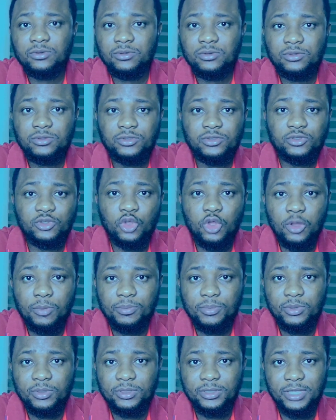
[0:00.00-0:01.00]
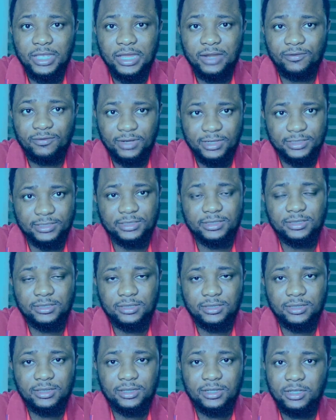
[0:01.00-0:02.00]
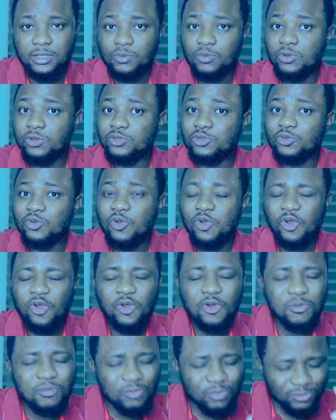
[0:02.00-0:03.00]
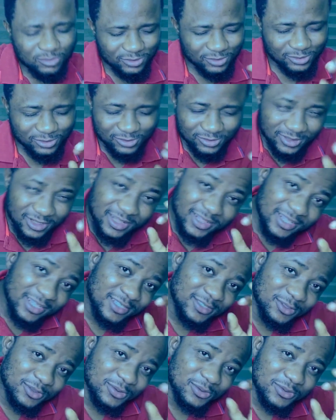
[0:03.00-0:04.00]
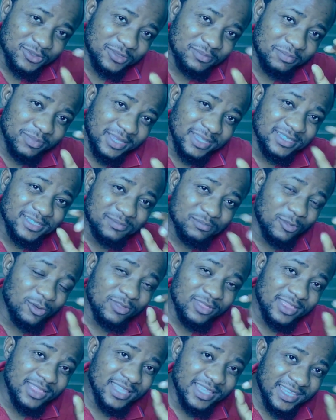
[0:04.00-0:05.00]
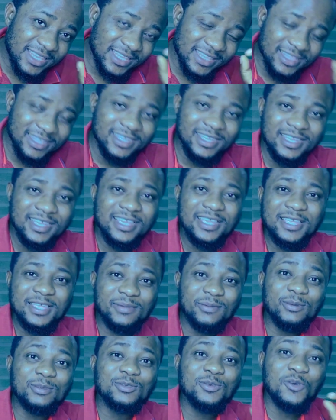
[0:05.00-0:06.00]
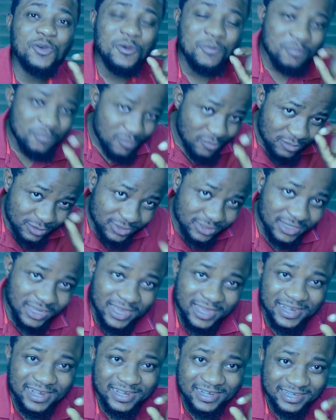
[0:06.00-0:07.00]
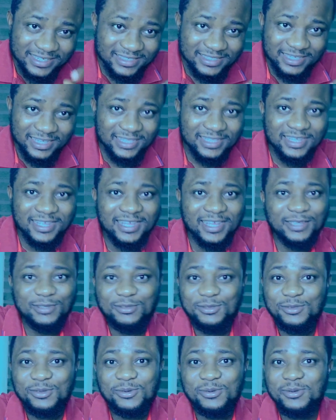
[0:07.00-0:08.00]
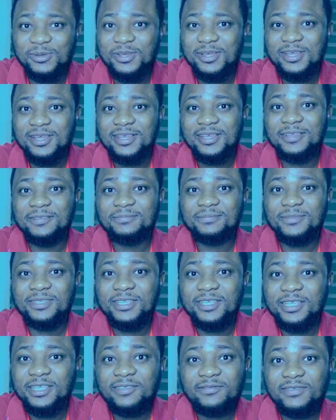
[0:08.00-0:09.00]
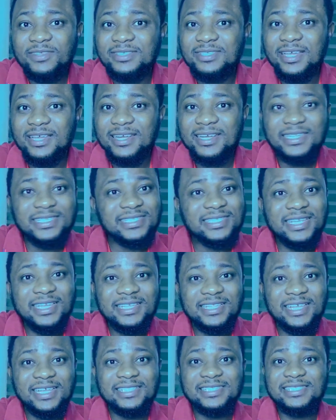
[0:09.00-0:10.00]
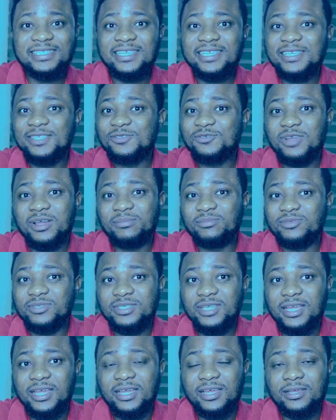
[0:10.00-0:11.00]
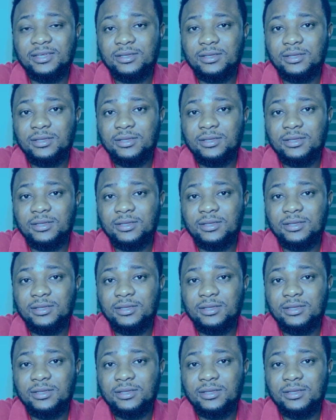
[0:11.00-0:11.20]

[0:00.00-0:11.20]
stopped the arrest. He was almost, little space, small thing, he was almost arrested. And you know, if he's arrested and taken to Abuja,